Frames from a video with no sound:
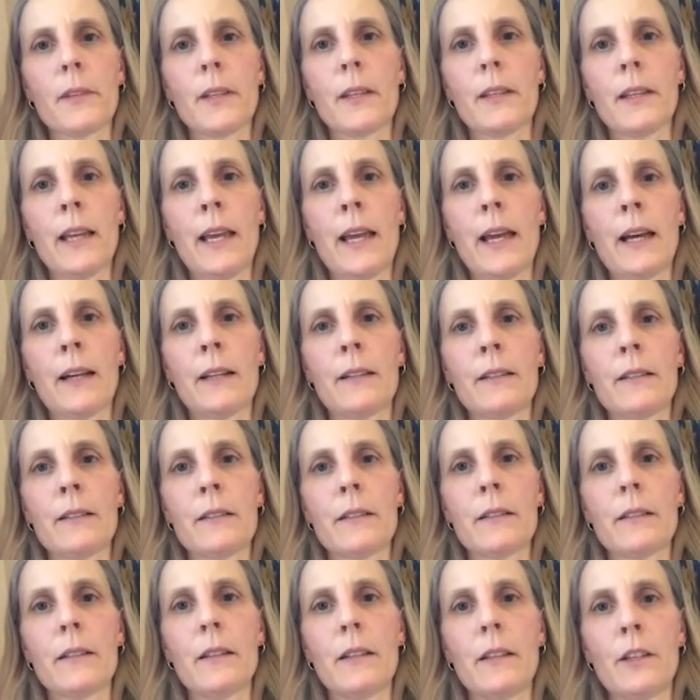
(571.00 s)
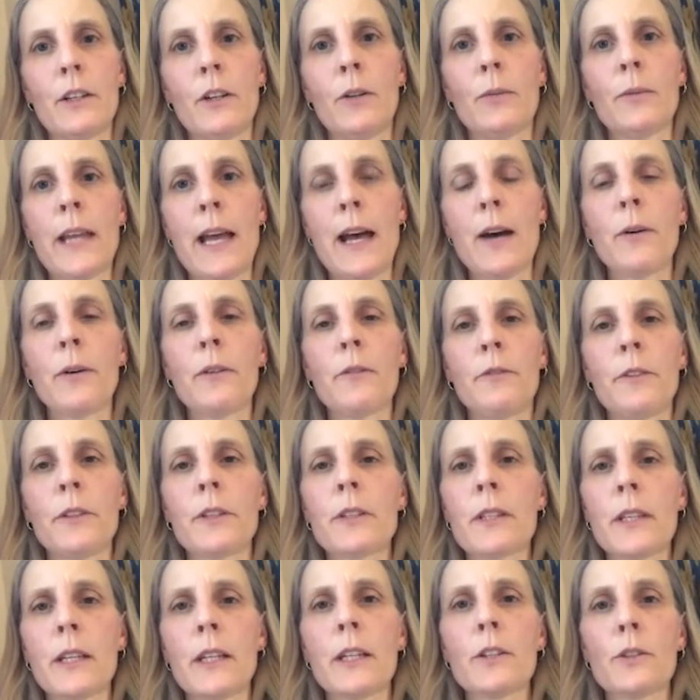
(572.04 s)
And, now it
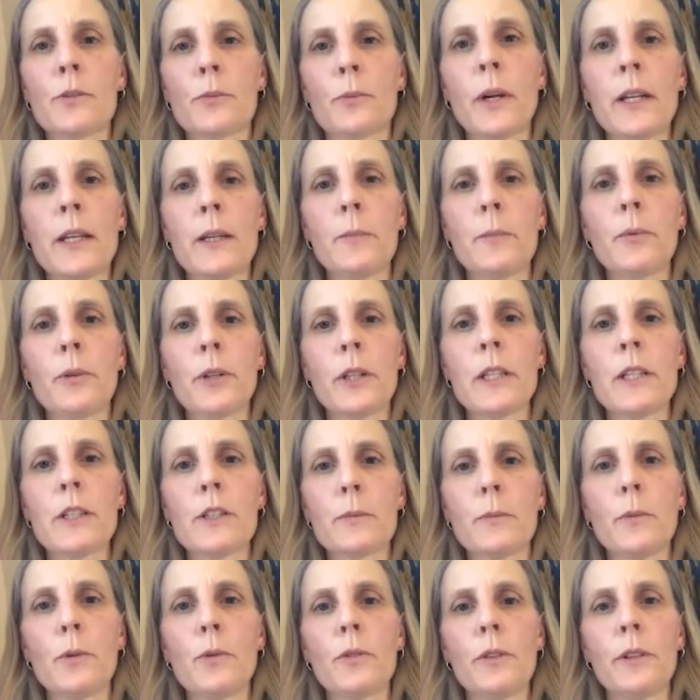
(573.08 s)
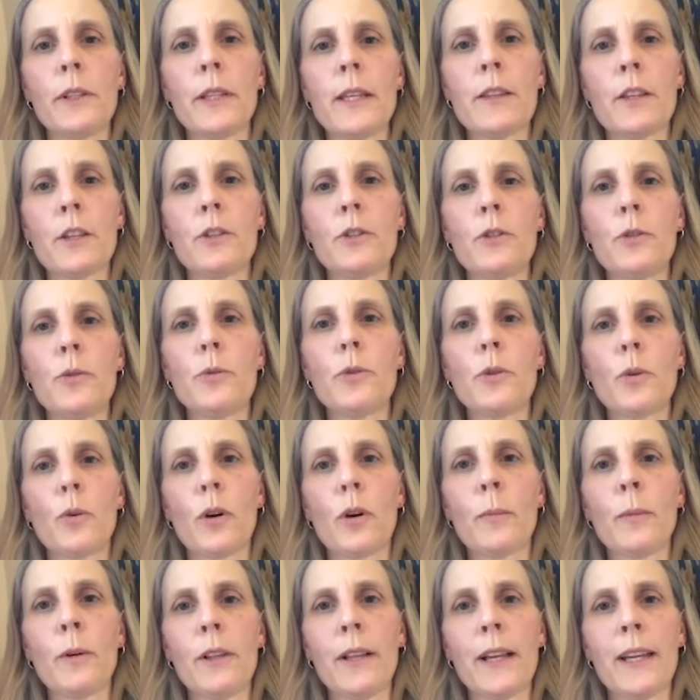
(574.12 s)
feels like it's running pretty smoothly. The new
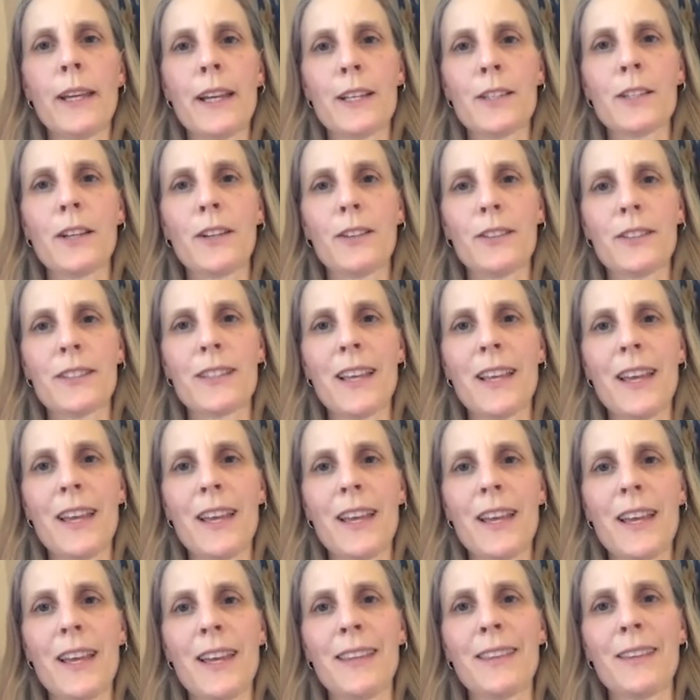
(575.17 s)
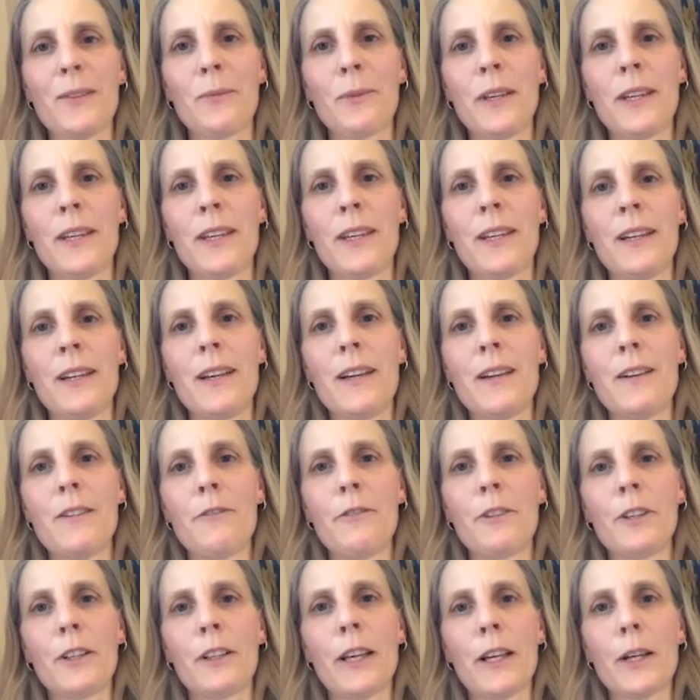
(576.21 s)
normal, I guess I'll say, that we
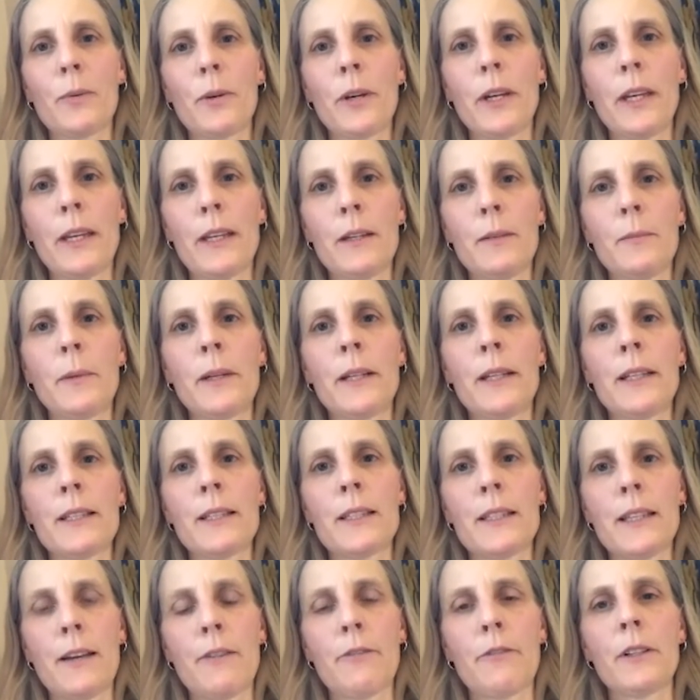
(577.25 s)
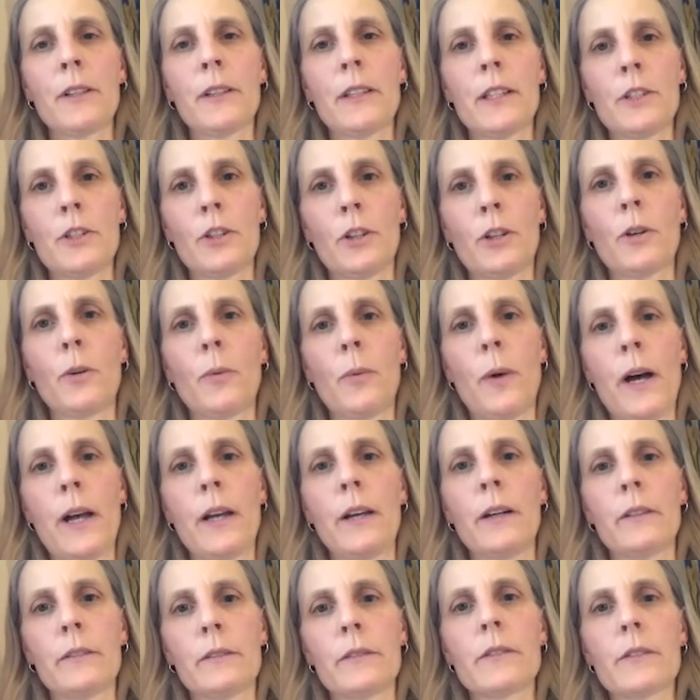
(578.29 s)
feel like we're in, but it definitely took a
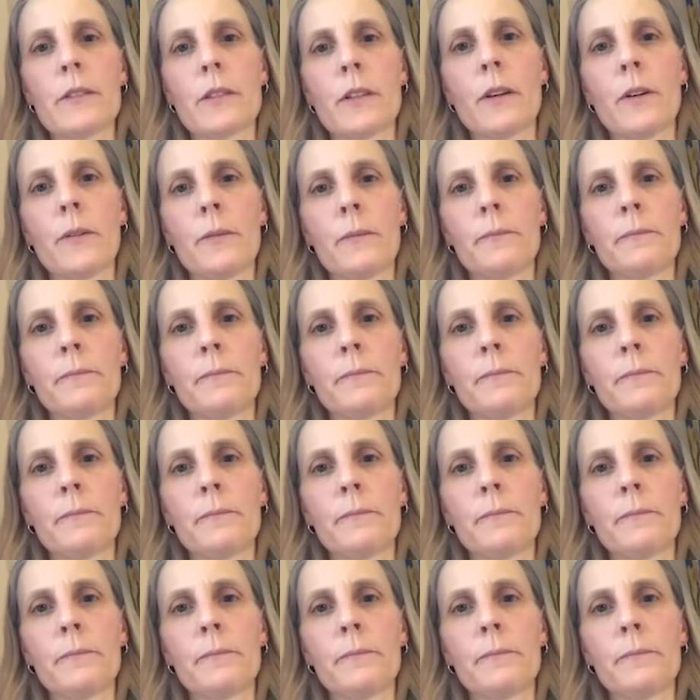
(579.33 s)
while. So.